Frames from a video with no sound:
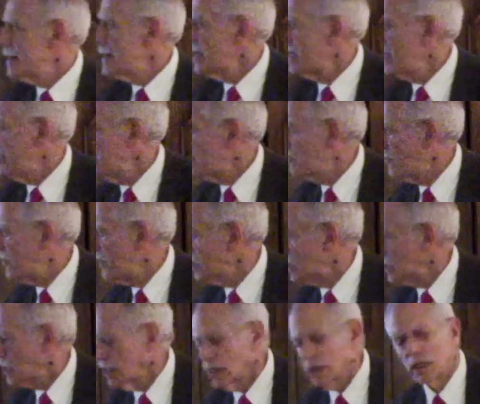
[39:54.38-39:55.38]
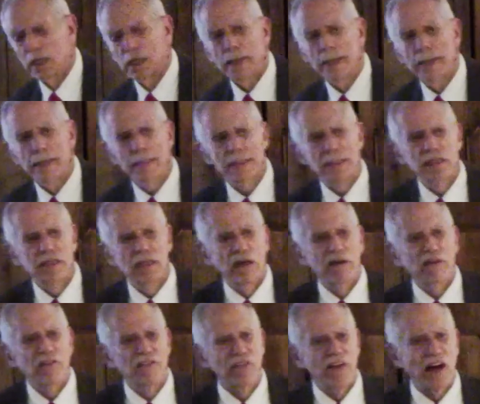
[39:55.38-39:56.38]
in Finland,
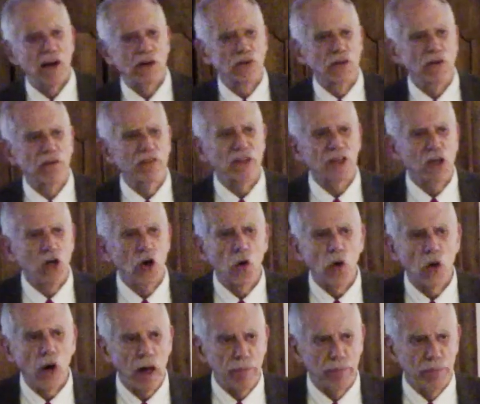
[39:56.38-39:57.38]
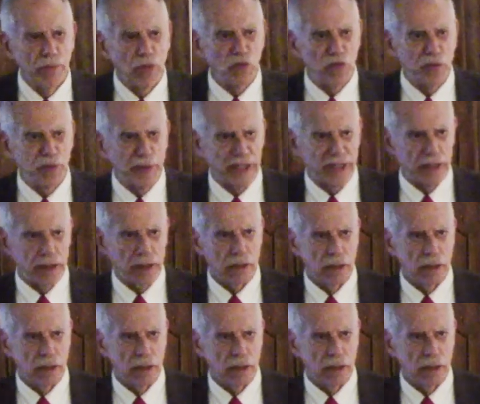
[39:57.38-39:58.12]
founder of the co-op movement,